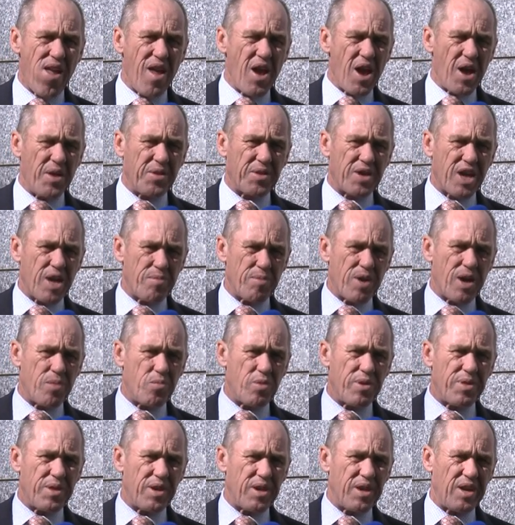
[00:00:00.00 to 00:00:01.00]
and come up
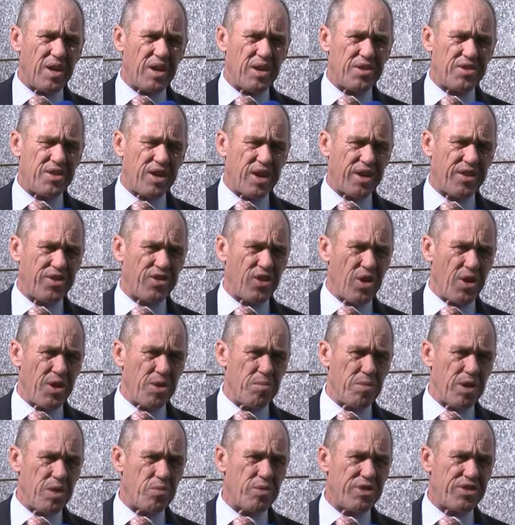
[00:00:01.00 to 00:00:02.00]
with a
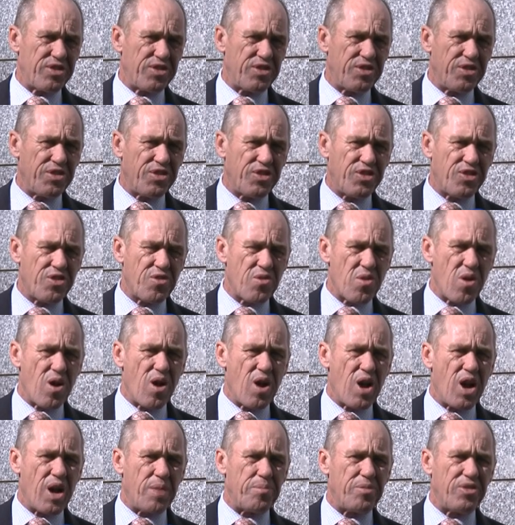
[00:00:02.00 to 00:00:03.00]
taxonomy which
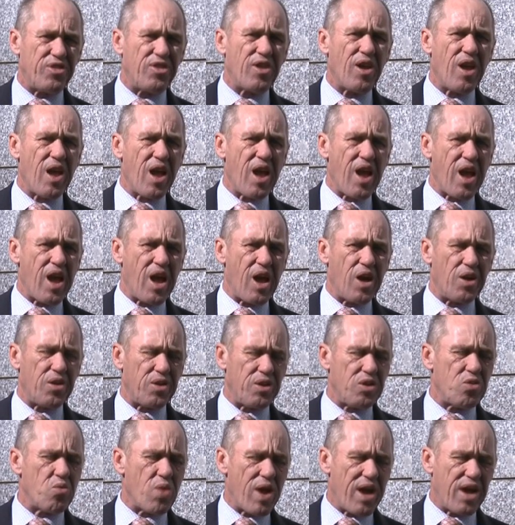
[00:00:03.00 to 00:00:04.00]
describes how
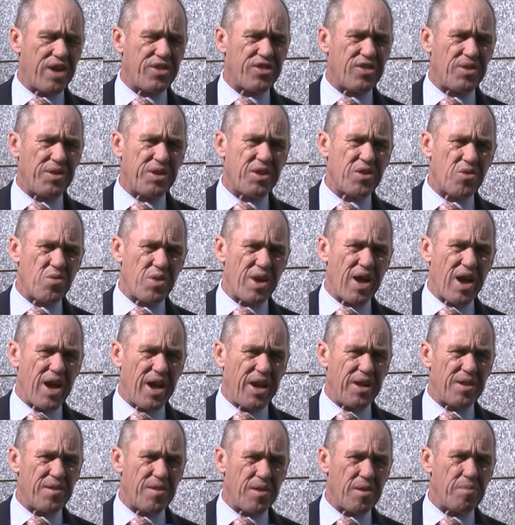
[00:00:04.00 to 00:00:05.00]
you actually
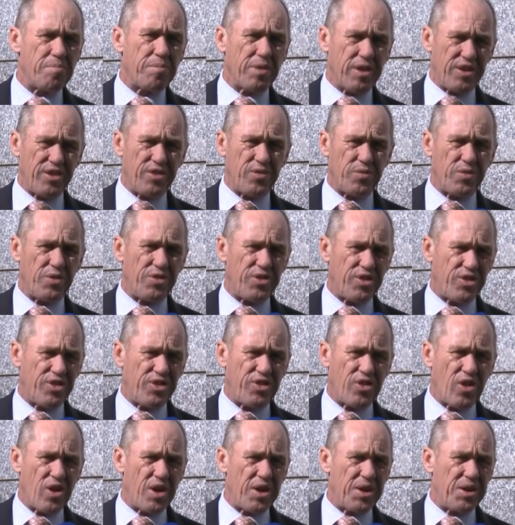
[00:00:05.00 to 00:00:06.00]
create a peaceful
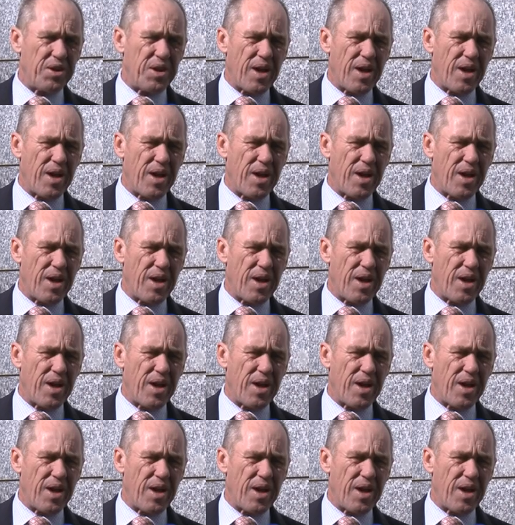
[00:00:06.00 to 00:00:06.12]
society.